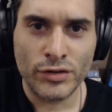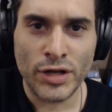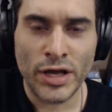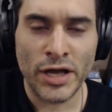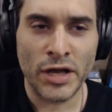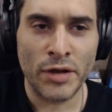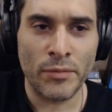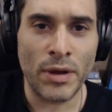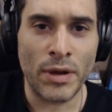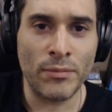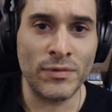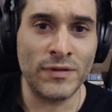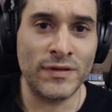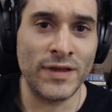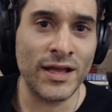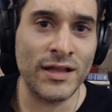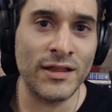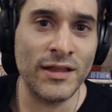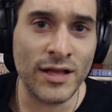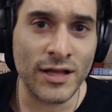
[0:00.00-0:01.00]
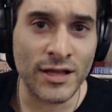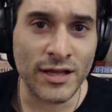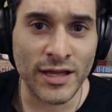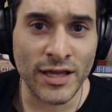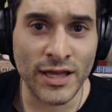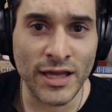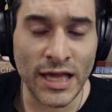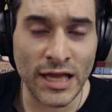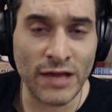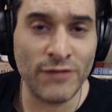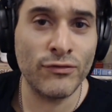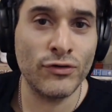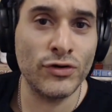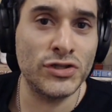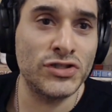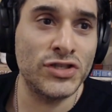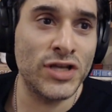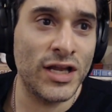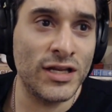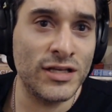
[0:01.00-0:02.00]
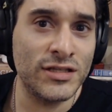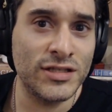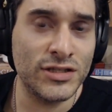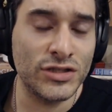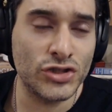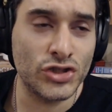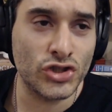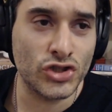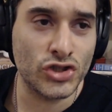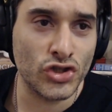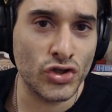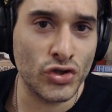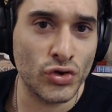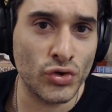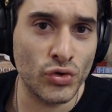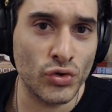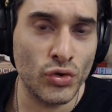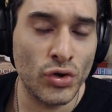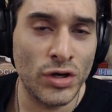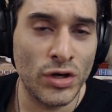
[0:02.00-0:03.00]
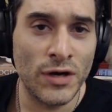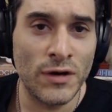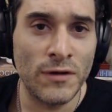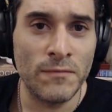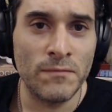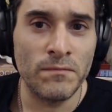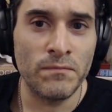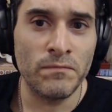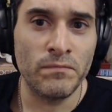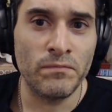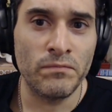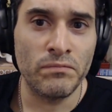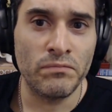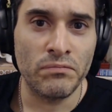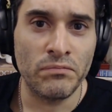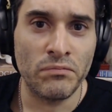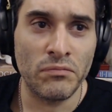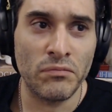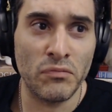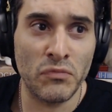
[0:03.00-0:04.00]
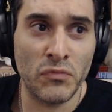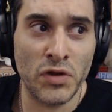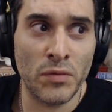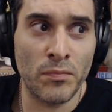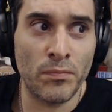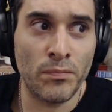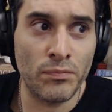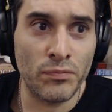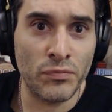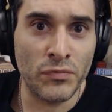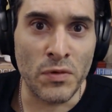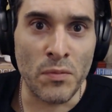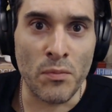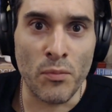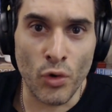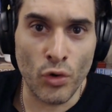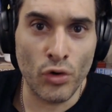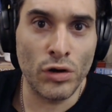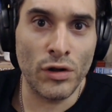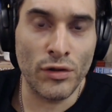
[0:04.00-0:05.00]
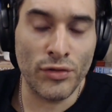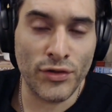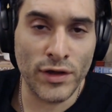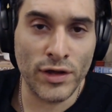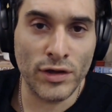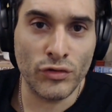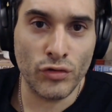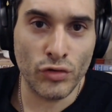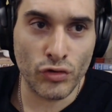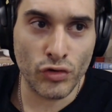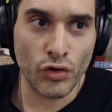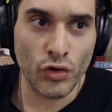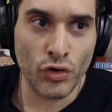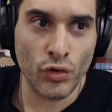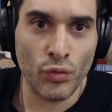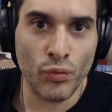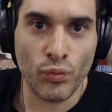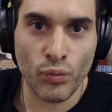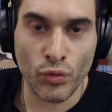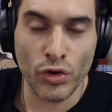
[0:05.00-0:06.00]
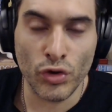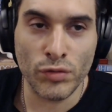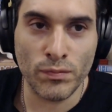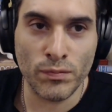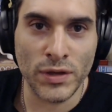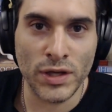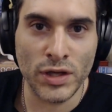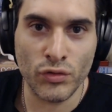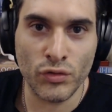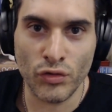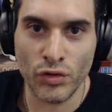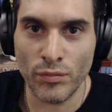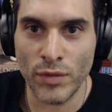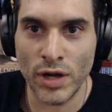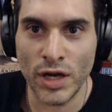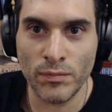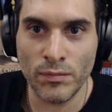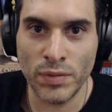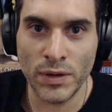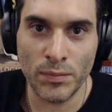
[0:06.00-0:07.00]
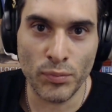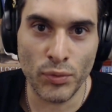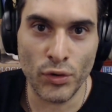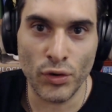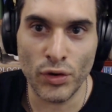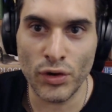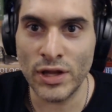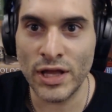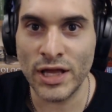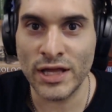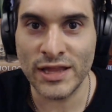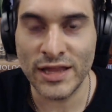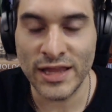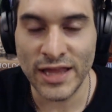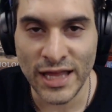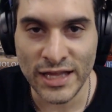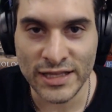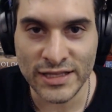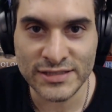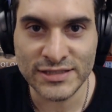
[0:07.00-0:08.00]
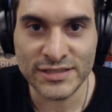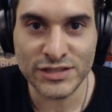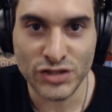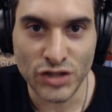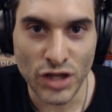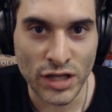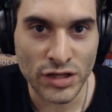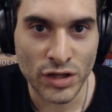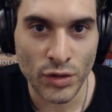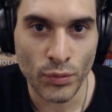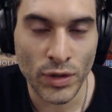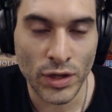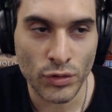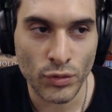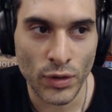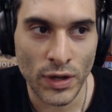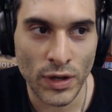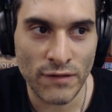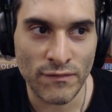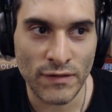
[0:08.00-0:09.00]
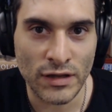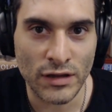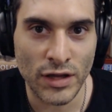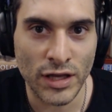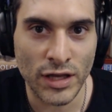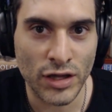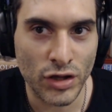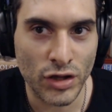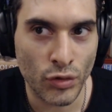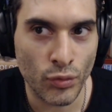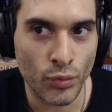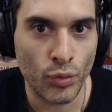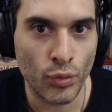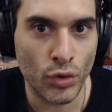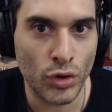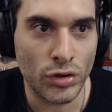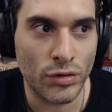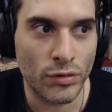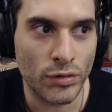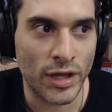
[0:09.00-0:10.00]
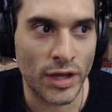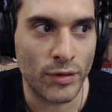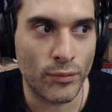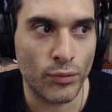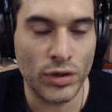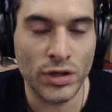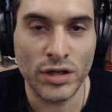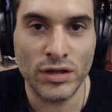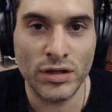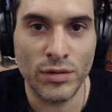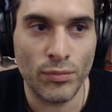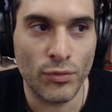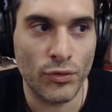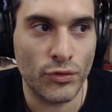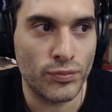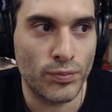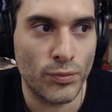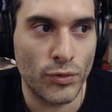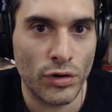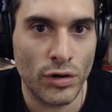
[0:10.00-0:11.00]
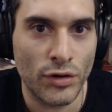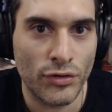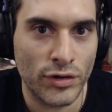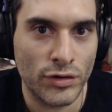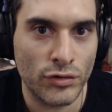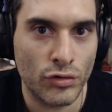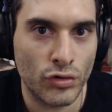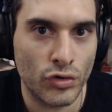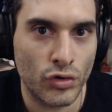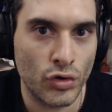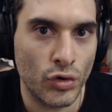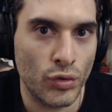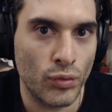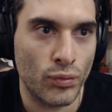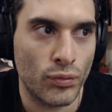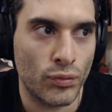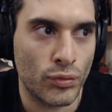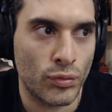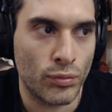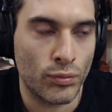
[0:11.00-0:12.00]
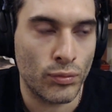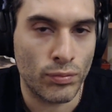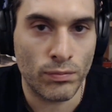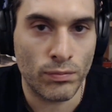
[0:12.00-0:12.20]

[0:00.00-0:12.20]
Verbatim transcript: um, I mean, technically, if Christianity is true, the the moral thing to do would be to remind people, like, yeah, this is not the way to heaven. Like, you would like, wouldn't the most moral thing to do